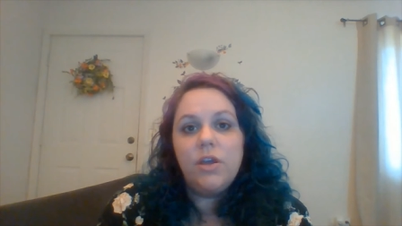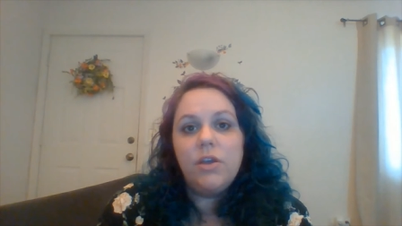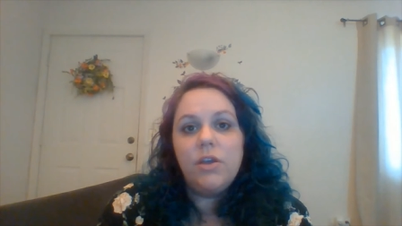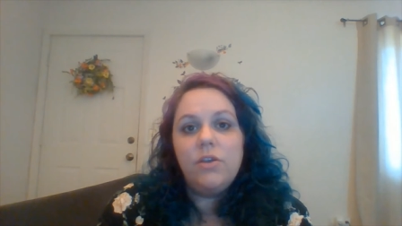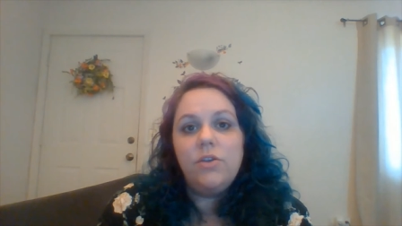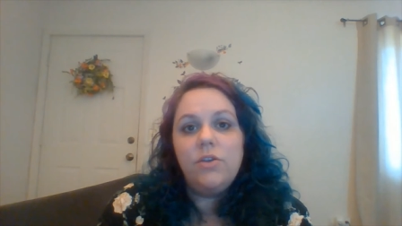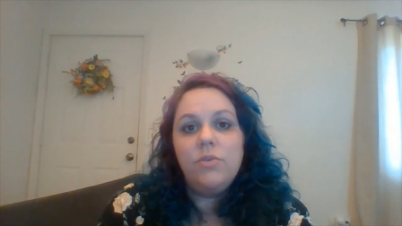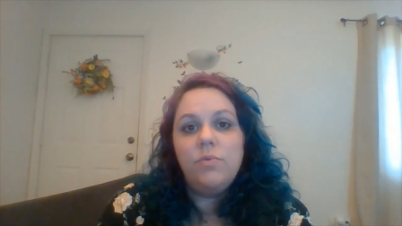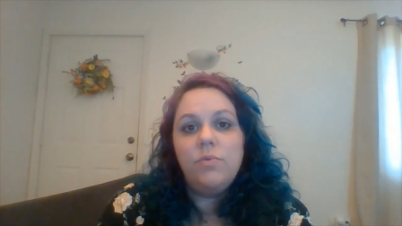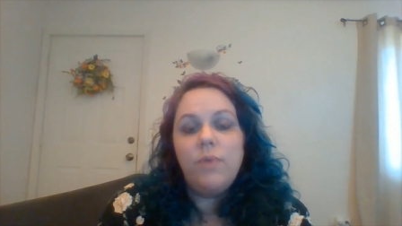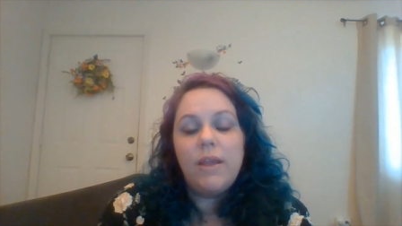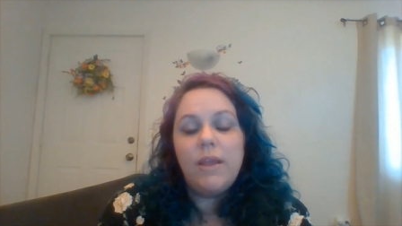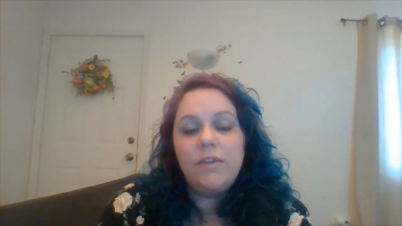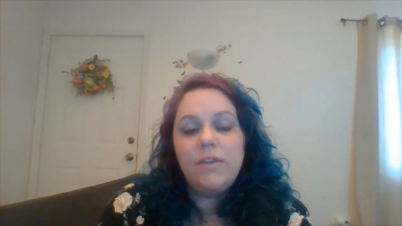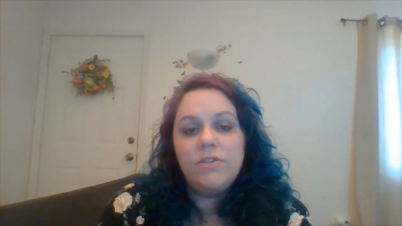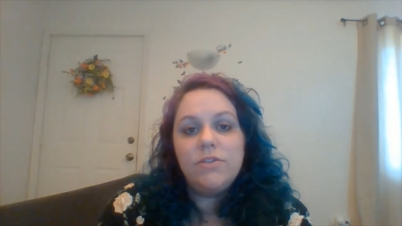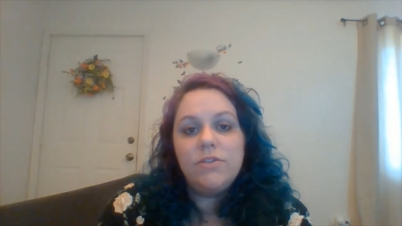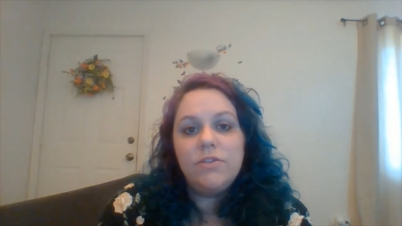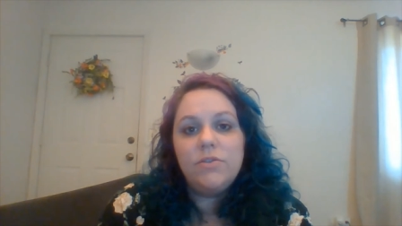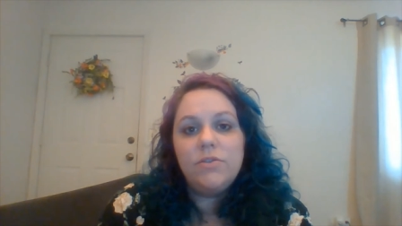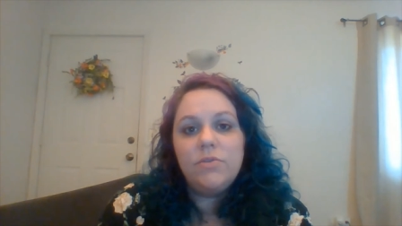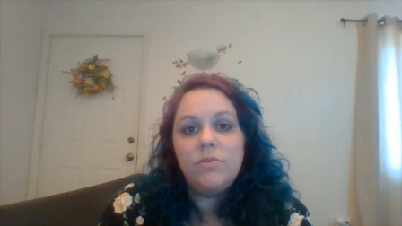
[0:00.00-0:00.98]
you went
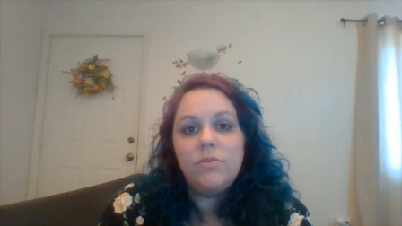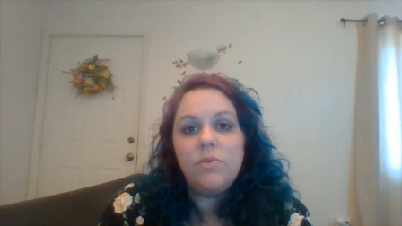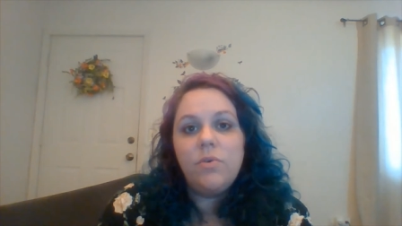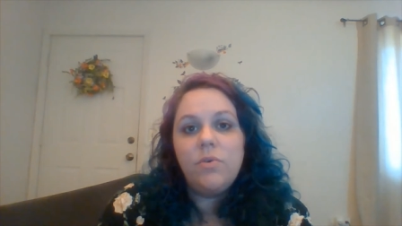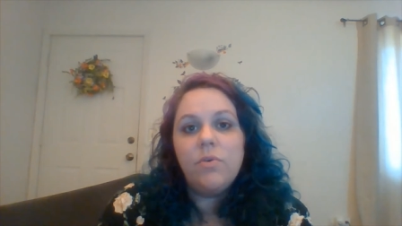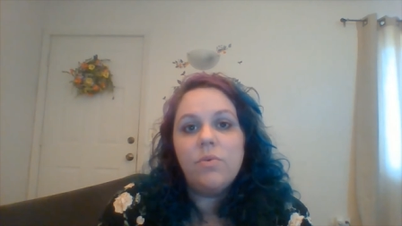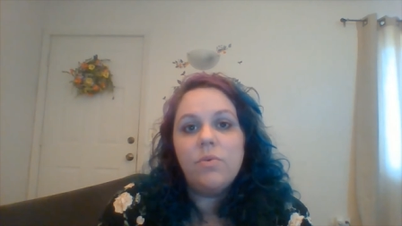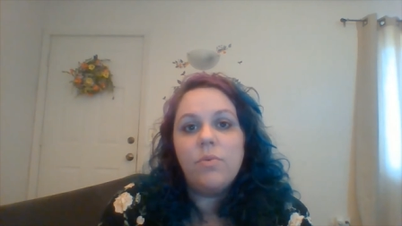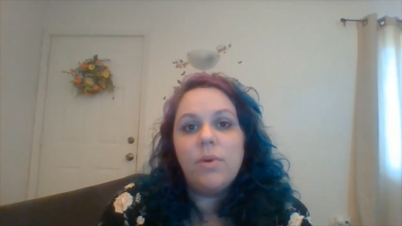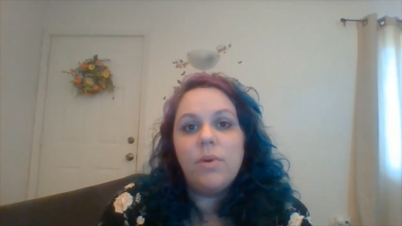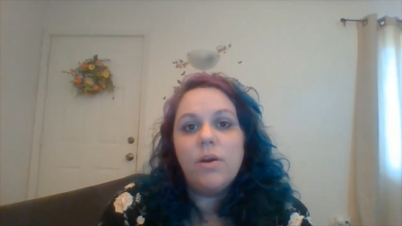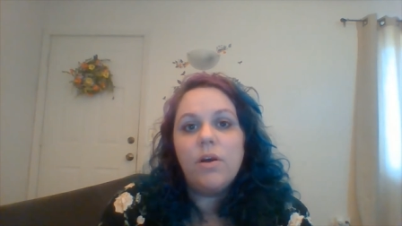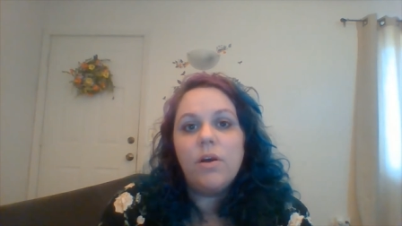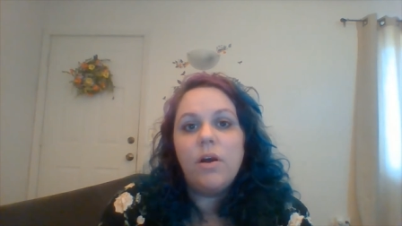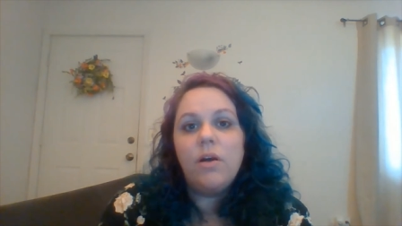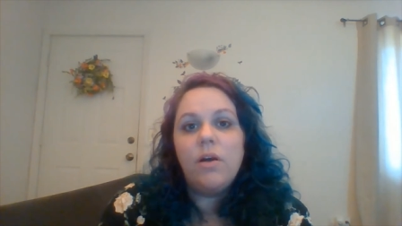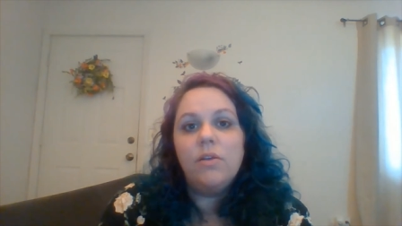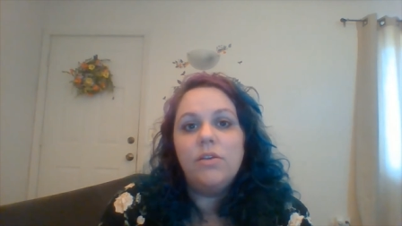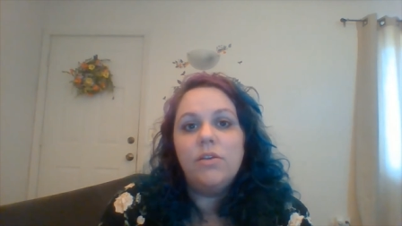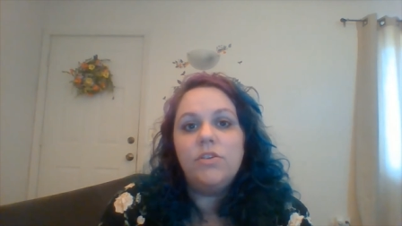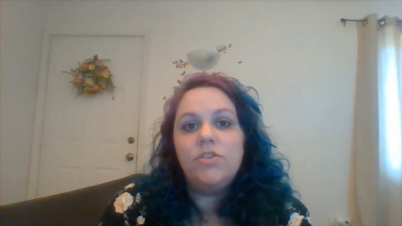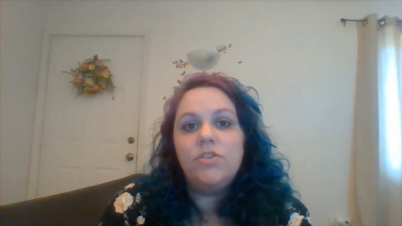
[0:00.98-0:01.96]
to or what
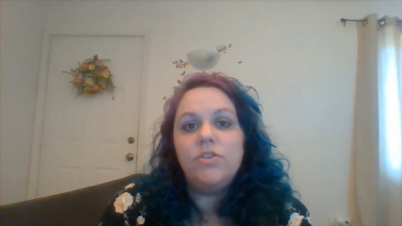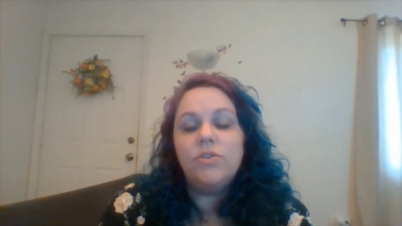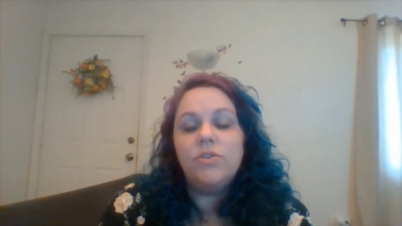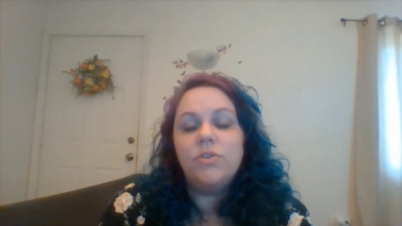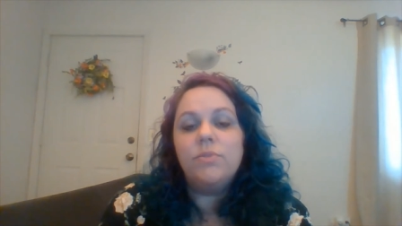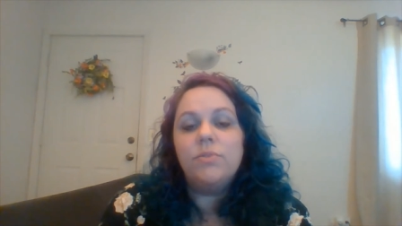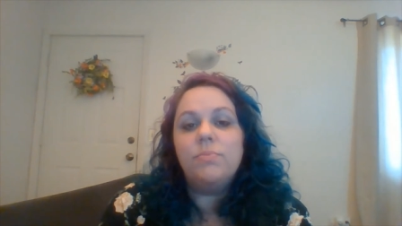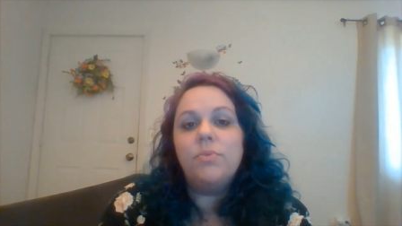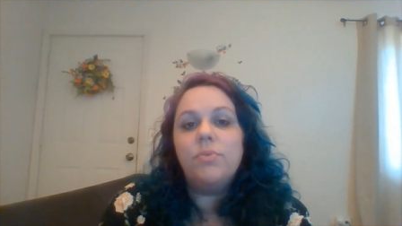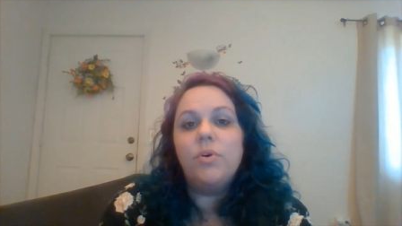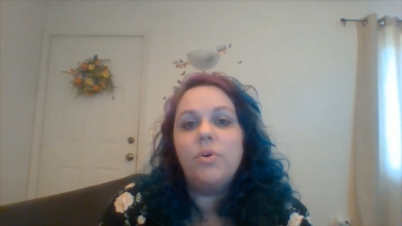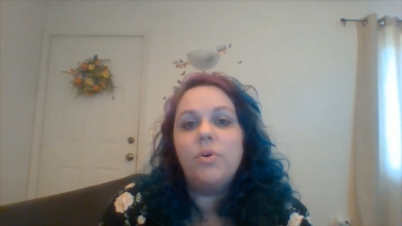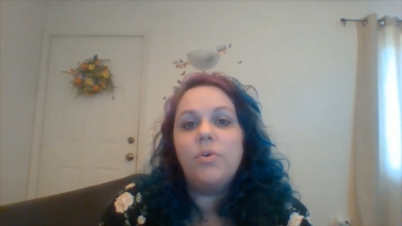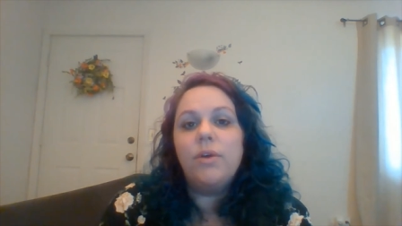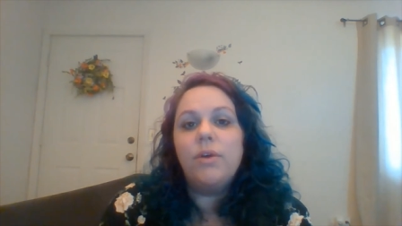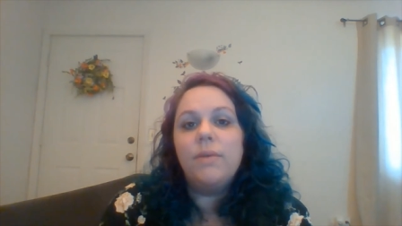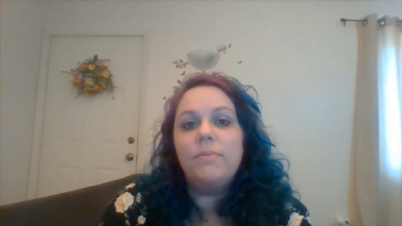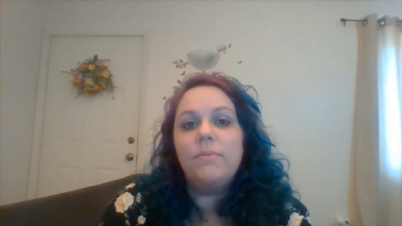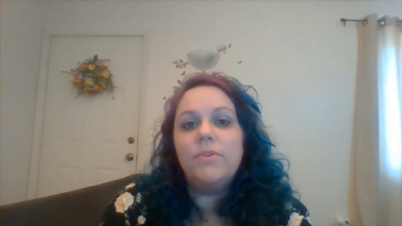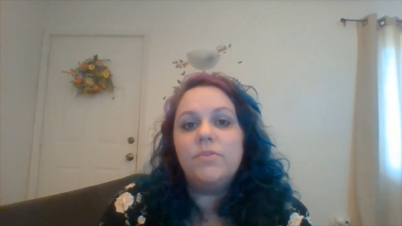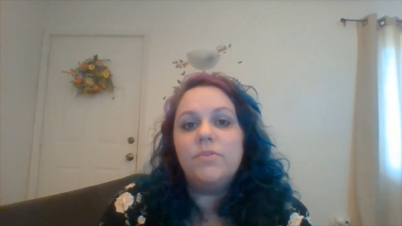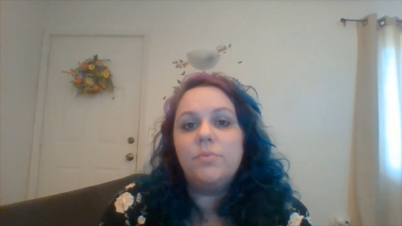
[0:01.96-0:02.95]
college your
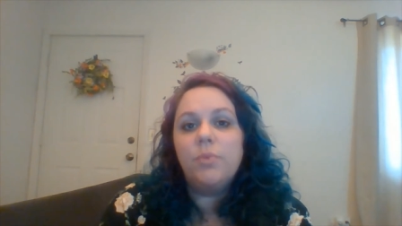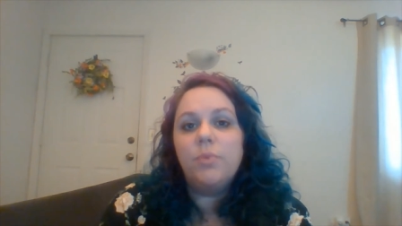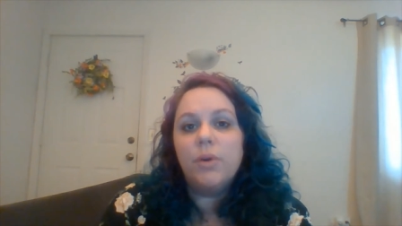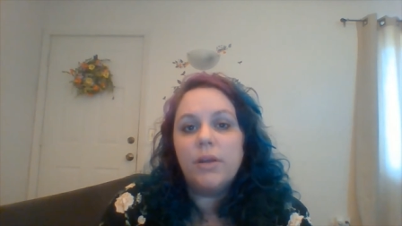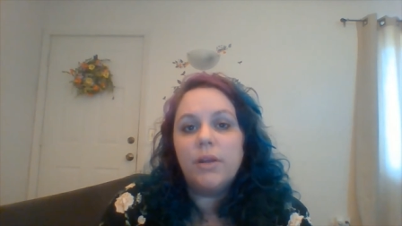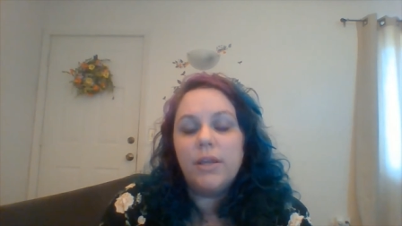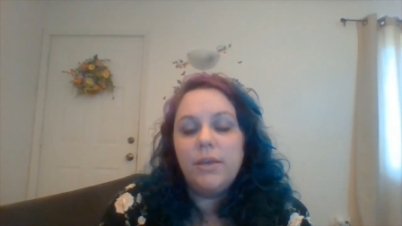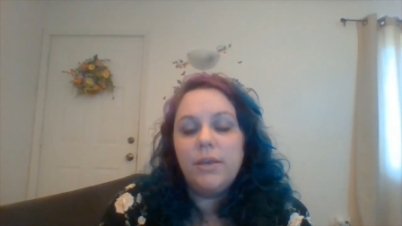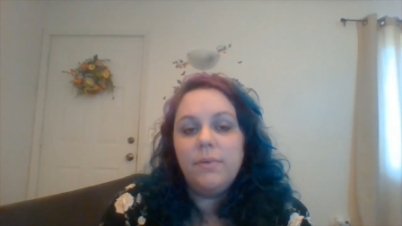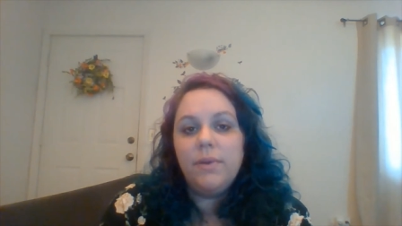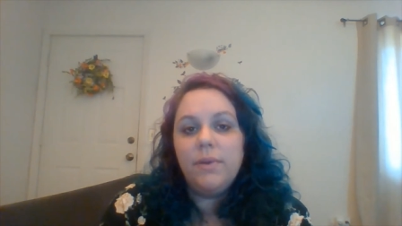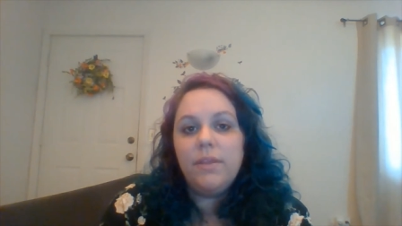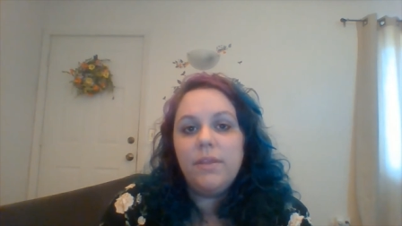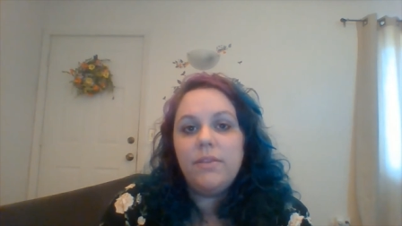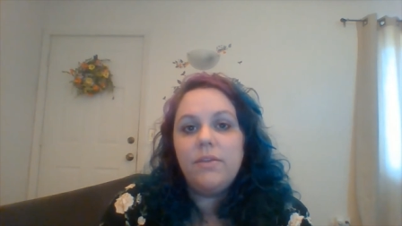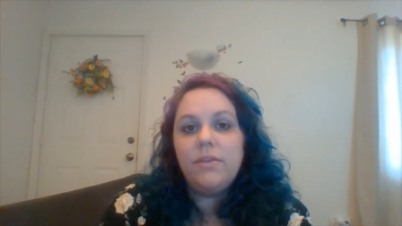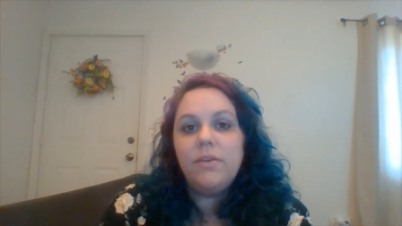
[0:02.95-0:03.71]
program was working with,